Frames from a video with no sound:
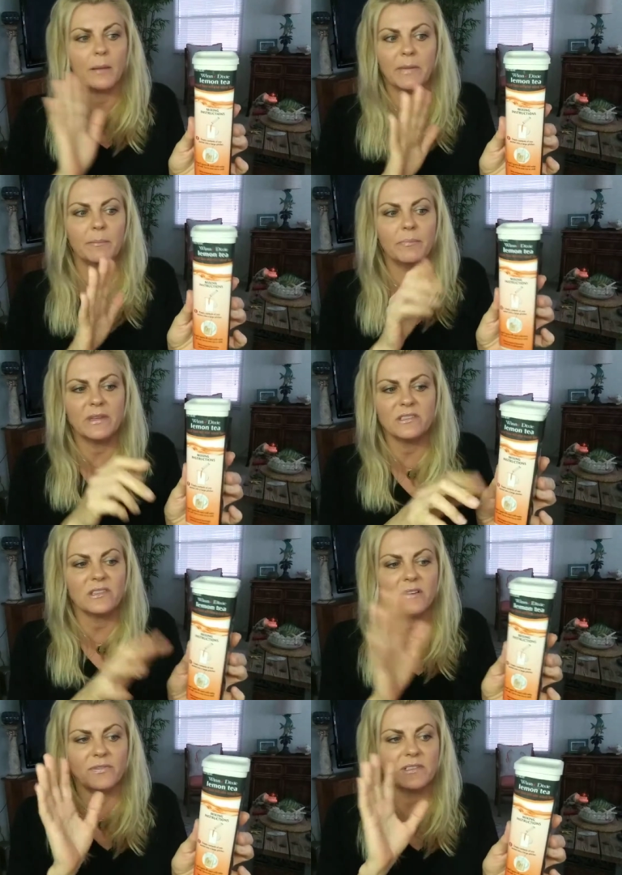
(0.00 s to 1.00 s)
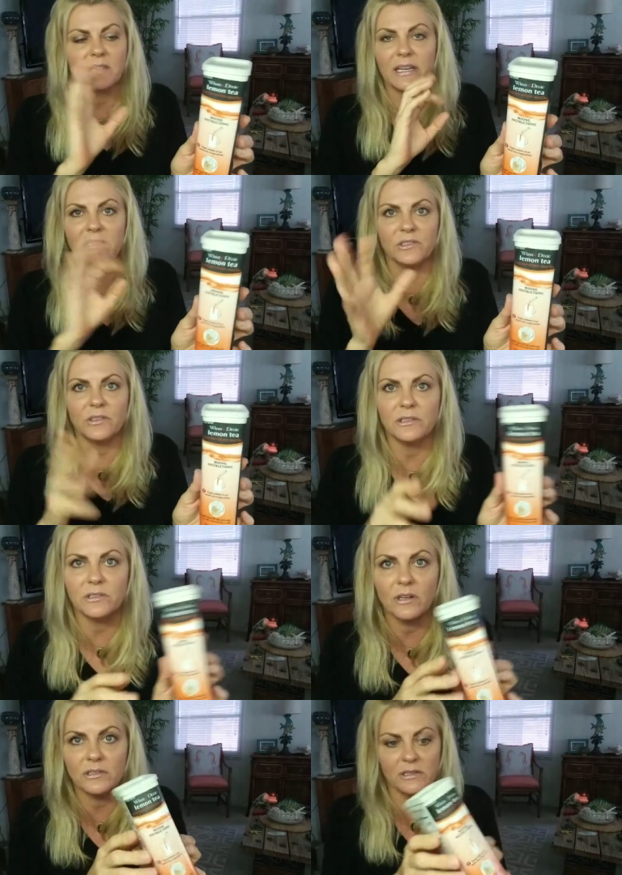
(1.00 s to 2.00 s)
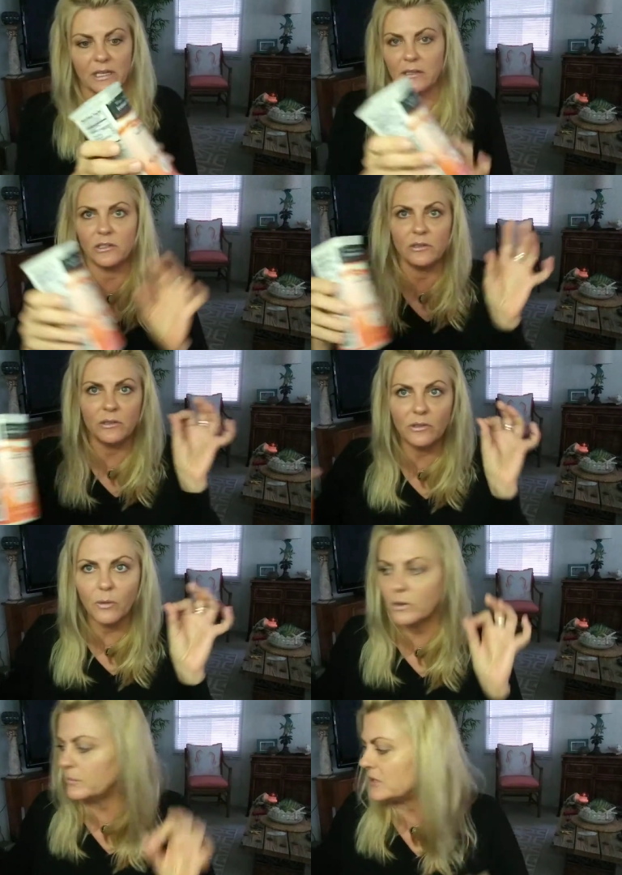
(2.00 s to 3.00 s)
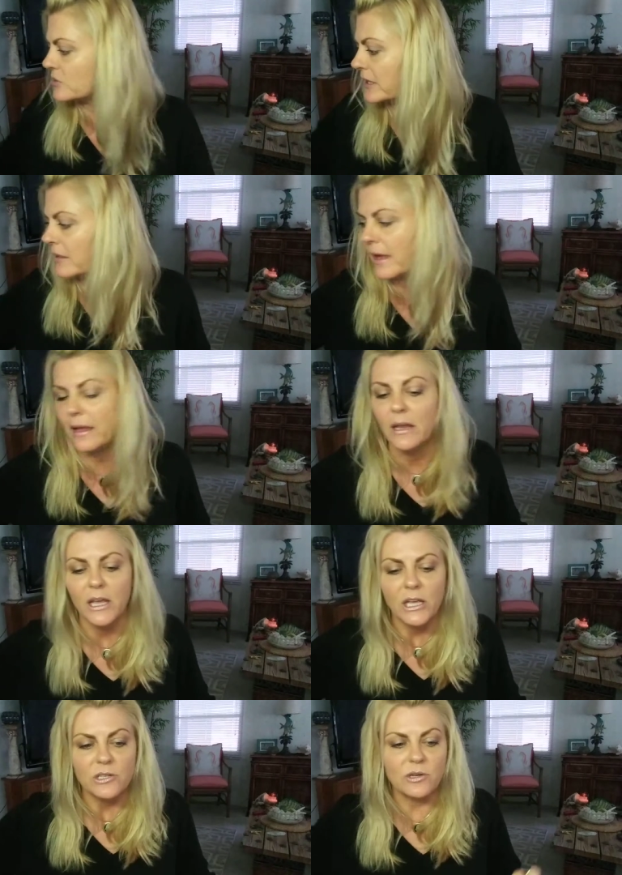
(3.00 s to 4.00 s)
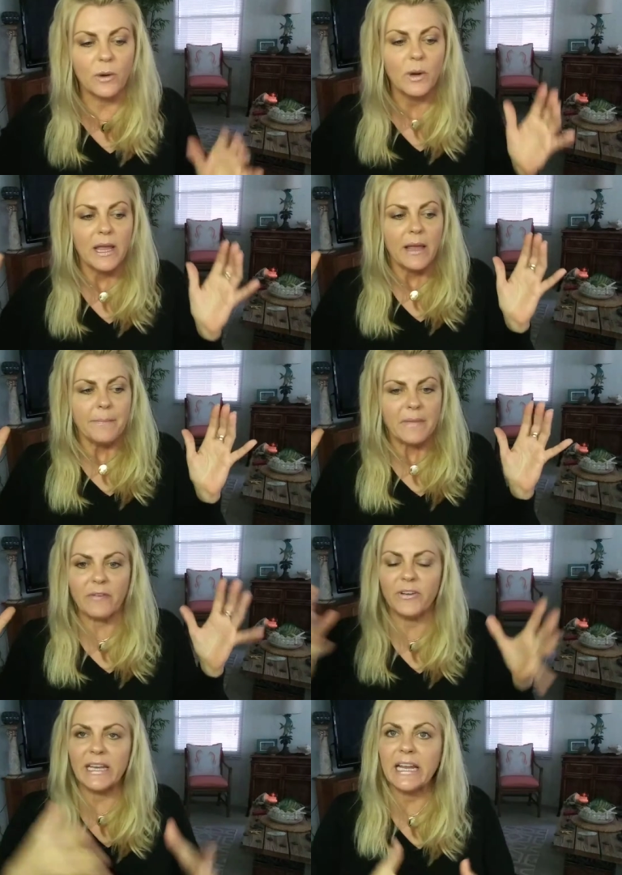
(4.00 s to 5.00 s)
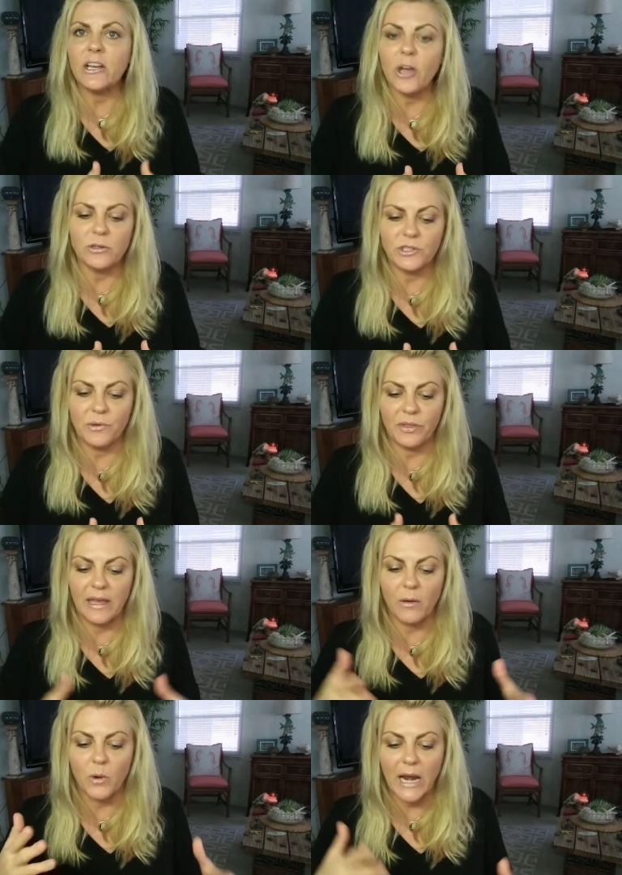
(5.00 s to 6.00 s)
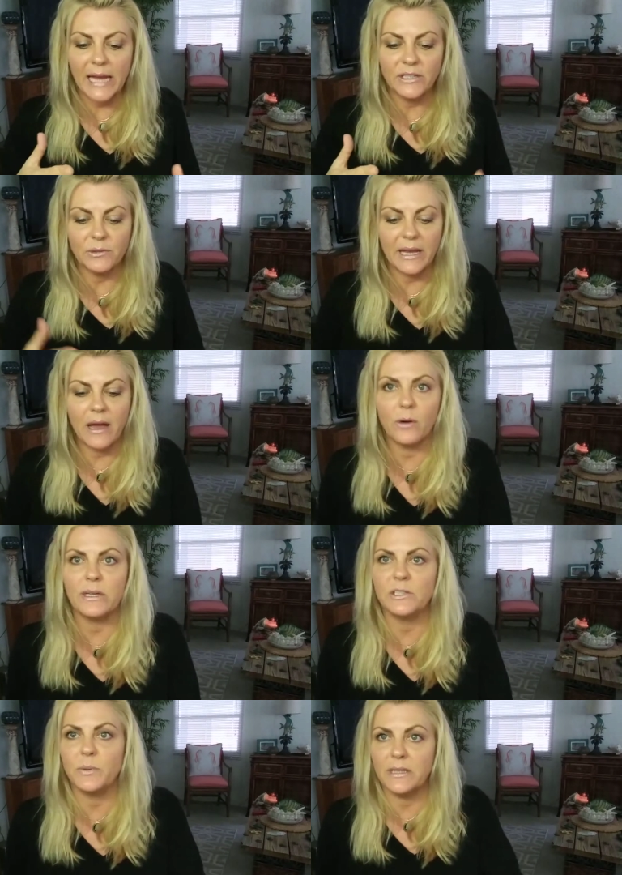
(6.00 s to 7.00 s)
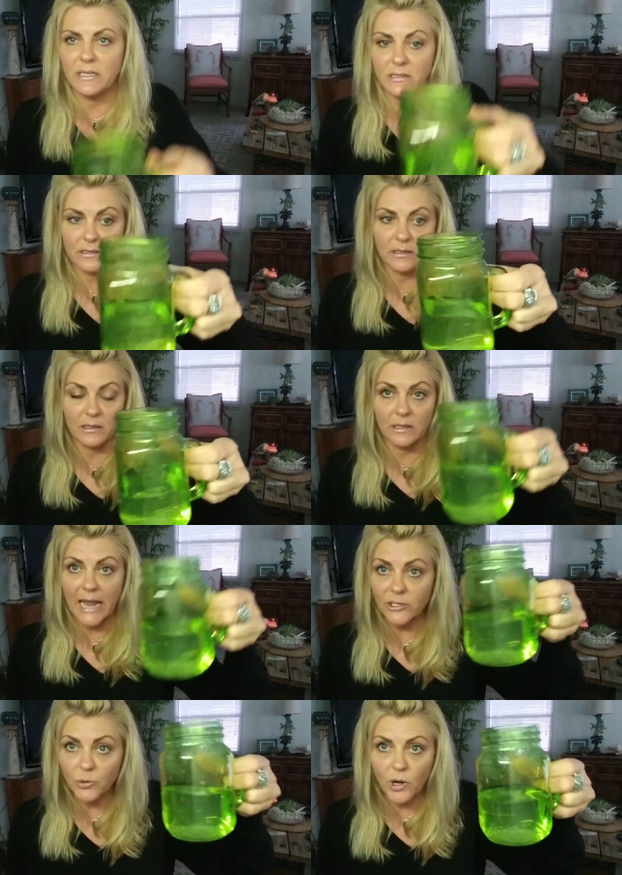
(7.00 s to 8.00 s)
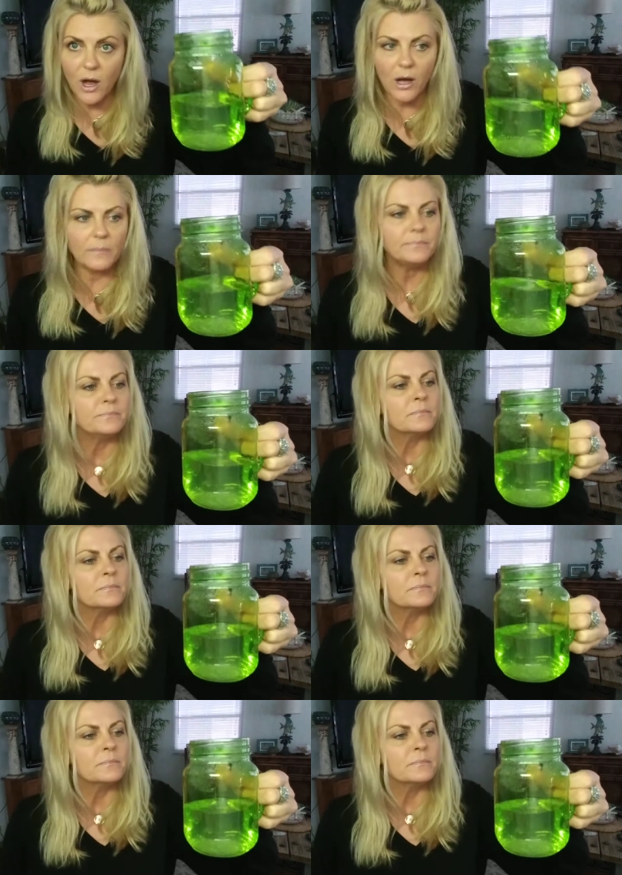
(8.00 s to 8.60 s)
I mean, this stuff is like as good as arsenic. You, you don't want to be drinking that. So if you need a go-to thing, what I do now is with this, the Natural Calm,